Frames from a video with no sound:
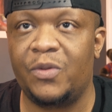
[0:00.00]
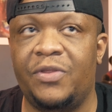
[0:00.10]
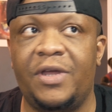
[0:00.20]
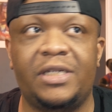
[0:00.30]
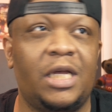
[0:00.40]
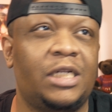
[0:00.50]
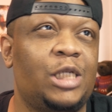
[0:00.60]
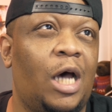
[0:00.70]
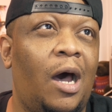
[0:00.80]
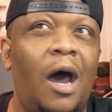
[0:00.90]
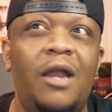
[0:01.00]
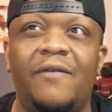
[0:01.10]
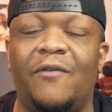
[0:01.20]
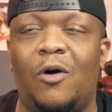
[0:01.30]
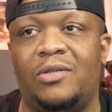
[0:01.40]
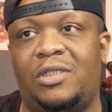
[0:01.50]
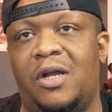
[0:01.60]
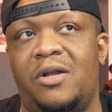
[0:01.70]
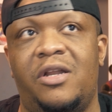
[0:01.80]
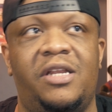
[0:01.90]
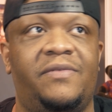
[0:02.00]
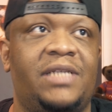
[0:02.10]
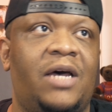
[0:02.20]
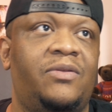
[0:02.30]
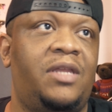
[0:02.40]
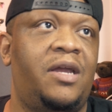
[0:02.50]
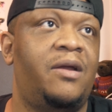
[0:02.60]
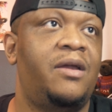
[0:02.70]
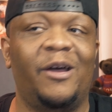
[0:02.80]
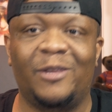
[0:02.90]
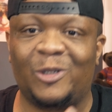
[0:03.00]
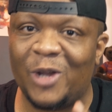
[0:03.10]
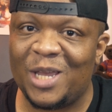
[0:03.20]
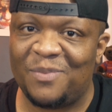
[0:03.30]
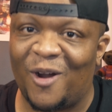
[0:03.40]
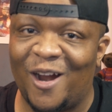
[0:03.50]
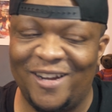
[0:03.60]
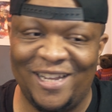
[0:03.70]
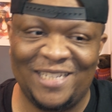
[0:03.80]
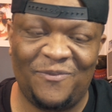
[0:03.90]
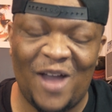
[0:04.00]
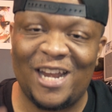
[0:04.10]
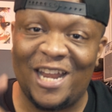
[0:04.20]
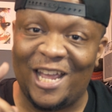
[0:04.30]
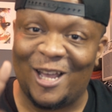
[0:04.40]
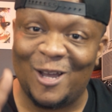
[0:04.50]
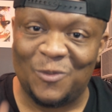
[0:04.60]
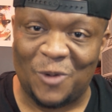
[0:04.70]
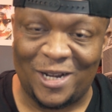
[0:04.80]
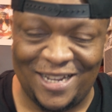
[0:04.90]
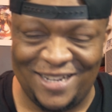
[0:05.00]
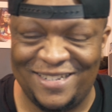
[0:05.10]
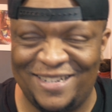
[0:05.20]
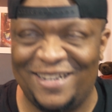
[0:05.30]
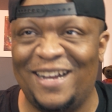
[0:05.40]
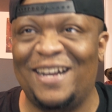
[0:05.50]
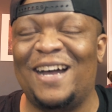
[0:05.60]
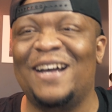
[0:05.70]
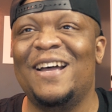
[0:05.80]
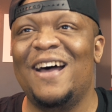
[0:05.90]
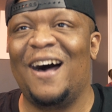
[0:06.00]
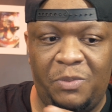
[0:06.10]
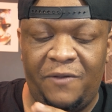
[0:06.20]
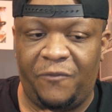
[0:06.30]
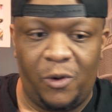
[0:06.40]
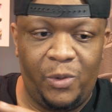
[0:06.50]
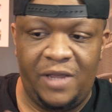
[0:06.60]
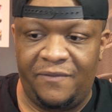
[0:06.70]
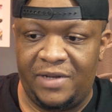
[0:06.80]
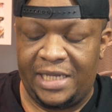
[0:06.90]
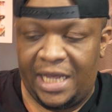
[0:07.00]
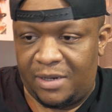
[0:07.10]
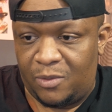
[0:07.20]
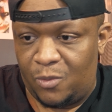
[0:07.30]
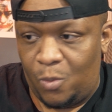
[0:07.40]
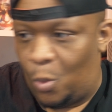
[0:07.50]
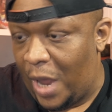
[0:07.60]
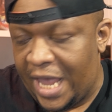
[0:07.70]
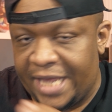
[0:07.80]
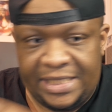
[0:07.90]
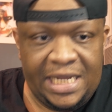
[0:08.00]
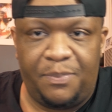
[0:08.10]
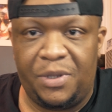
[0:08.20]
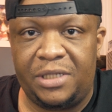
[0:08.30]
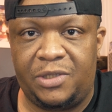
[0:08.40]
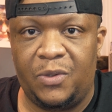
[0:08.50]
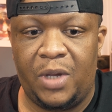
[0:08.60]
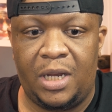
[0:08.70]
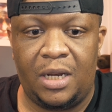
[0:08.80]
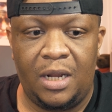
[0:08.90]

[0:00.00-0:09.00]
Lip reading: There's a ton of alternatives out there. The tricky part is finding a good one. Before we even get way deep into it,